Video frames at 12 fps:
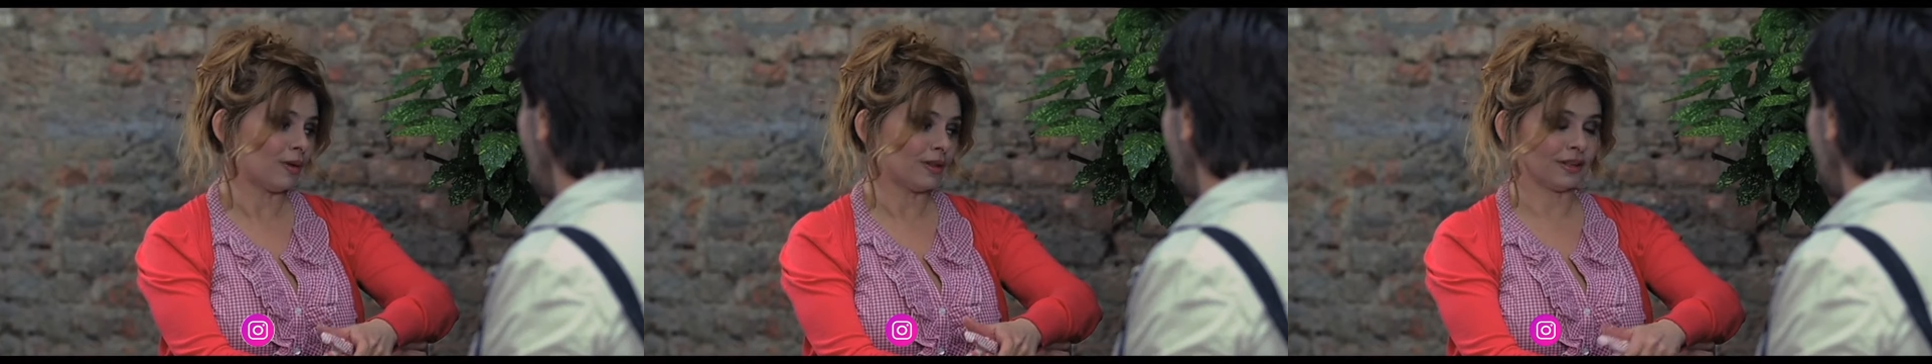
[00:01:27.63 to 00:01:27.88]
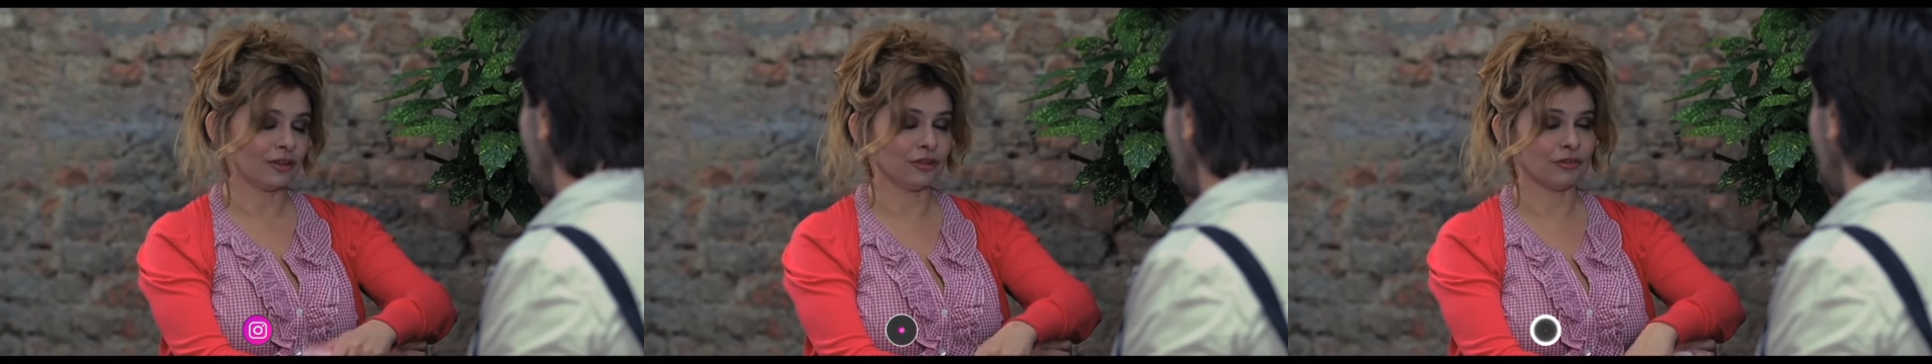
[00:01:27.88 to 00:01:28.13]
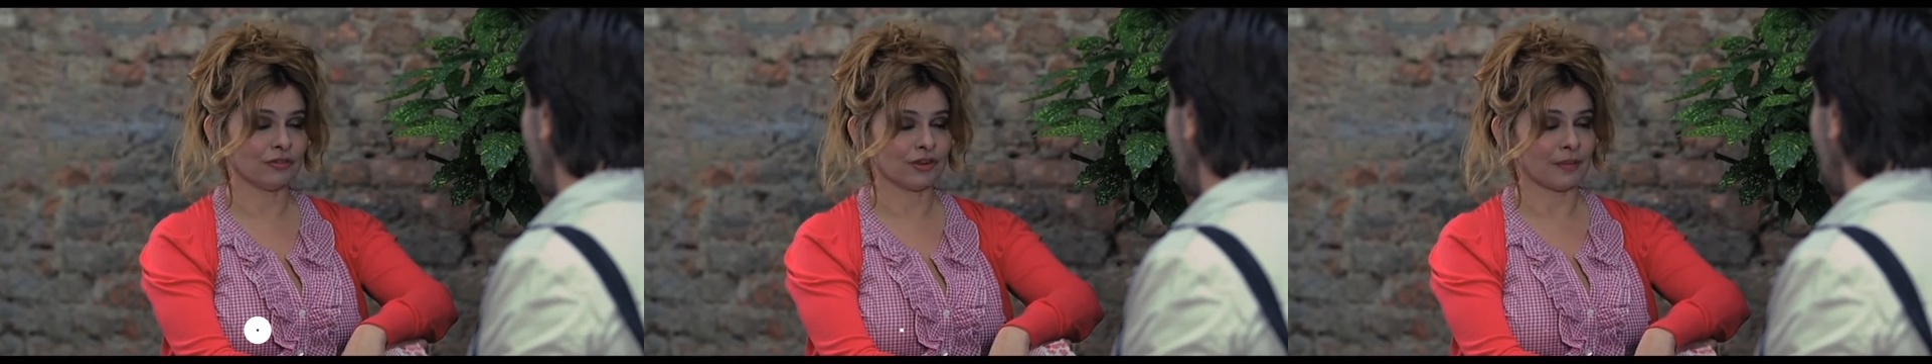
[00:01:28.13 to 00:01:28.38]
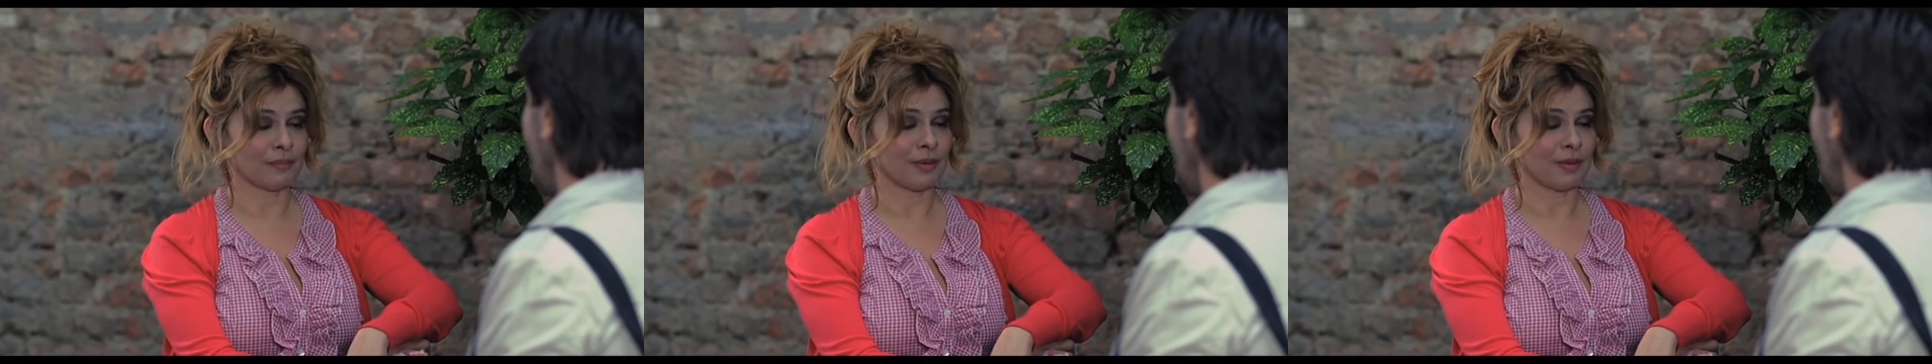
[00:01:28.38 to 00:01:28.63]
often clash
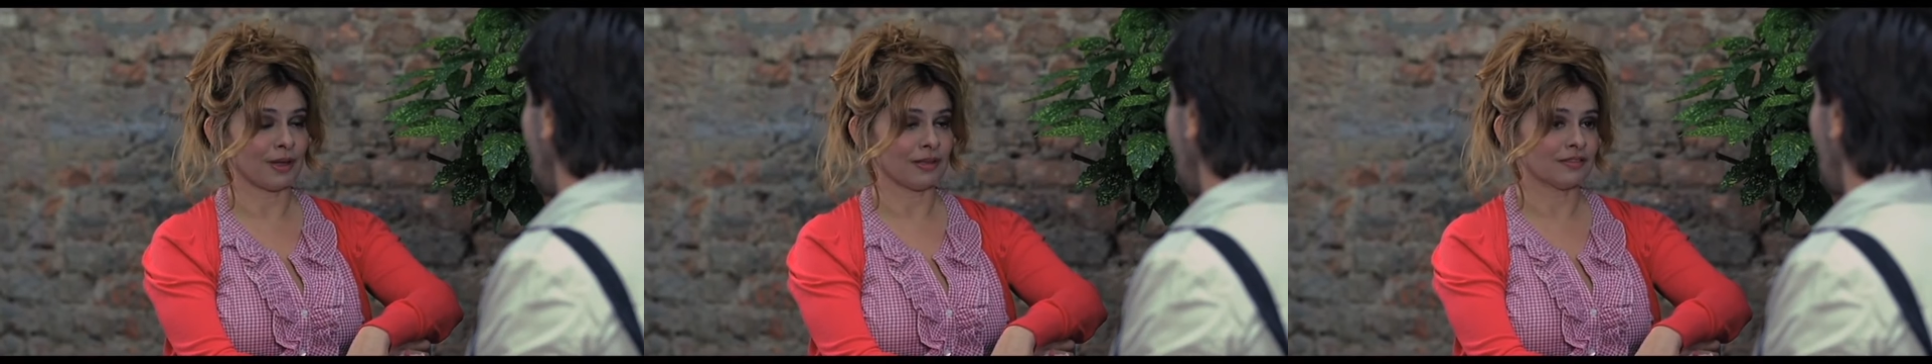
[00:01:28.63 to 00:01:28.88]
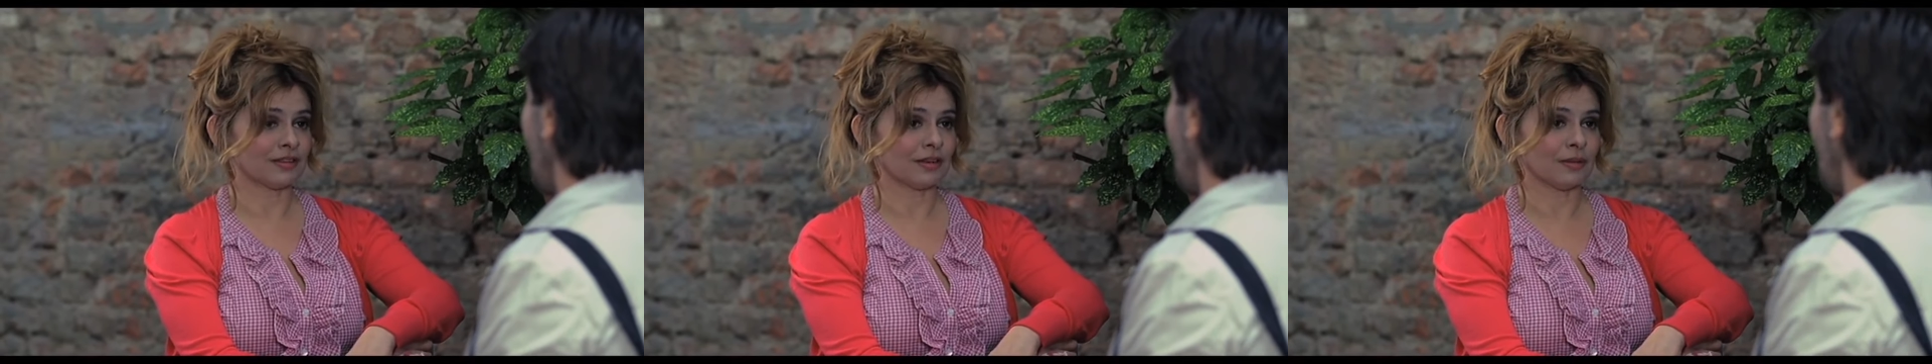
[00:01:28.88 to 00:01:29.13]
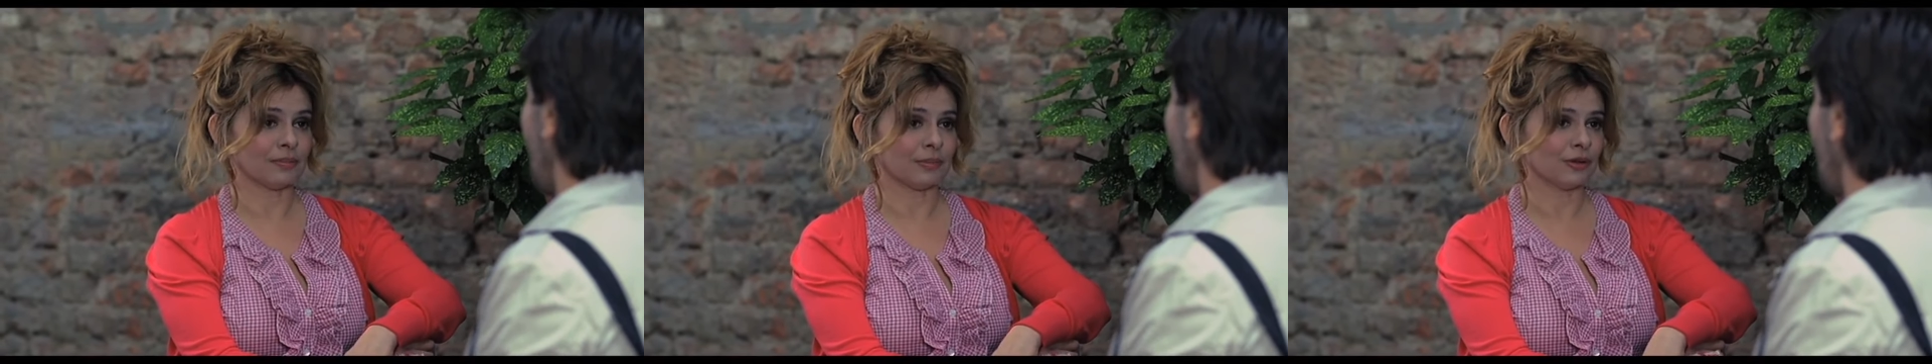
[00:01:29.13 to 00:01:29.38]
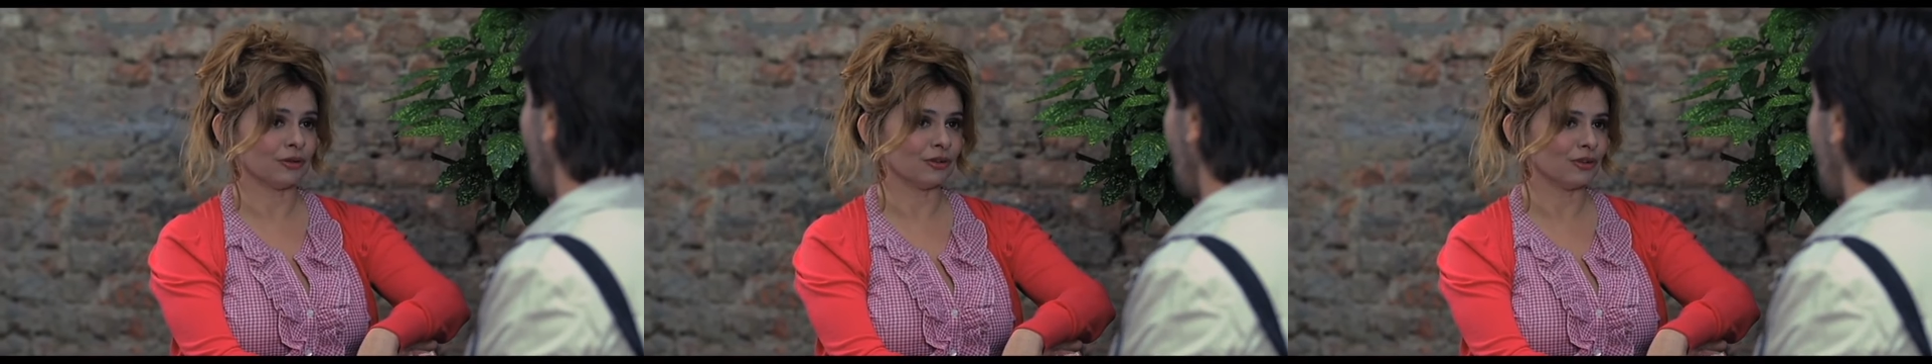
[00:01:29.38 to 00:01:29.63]
due to great
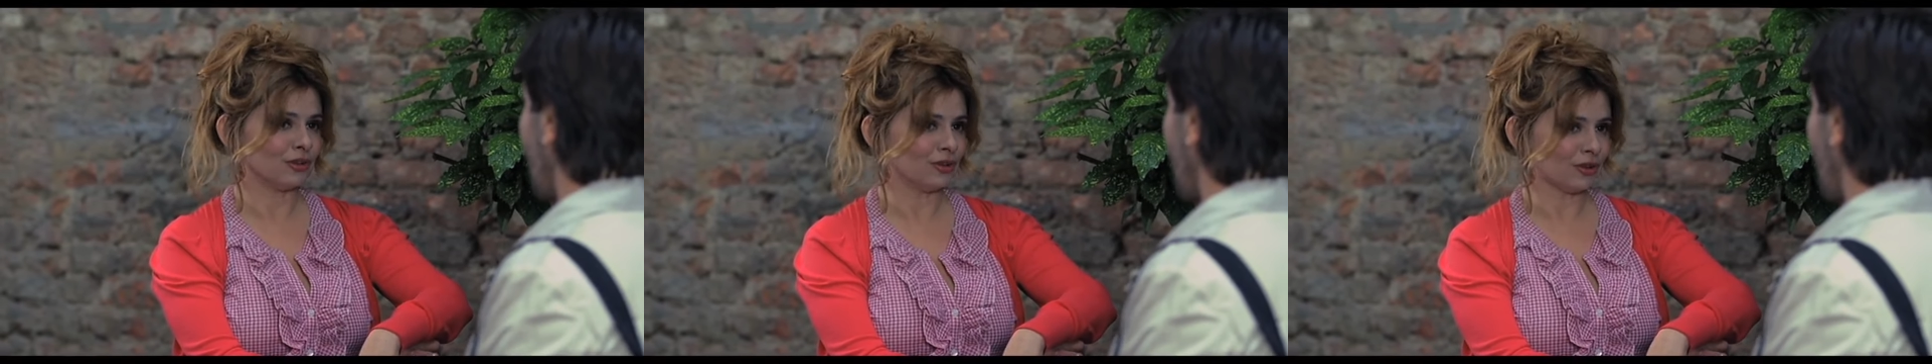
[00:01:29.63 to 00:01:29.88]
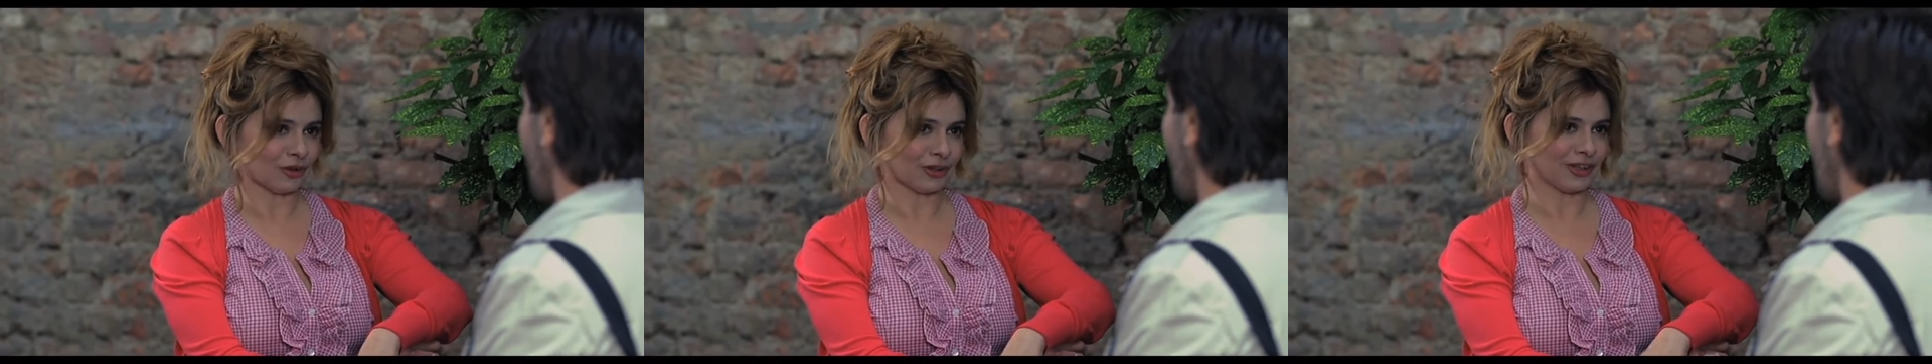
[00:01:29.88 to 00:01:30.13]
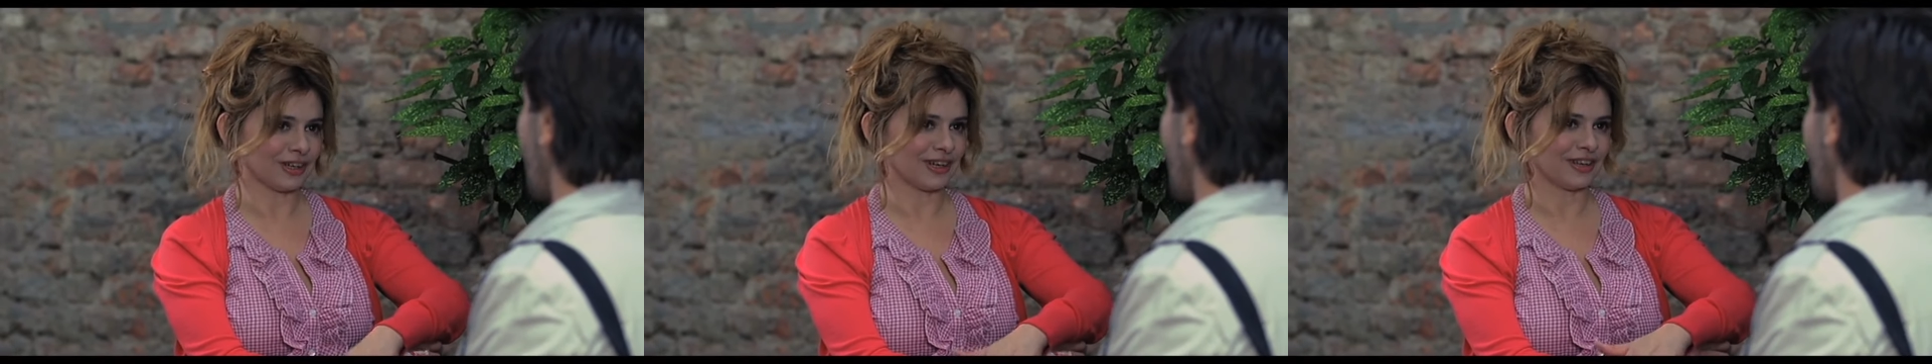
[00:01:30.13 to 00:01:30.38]
differences in character,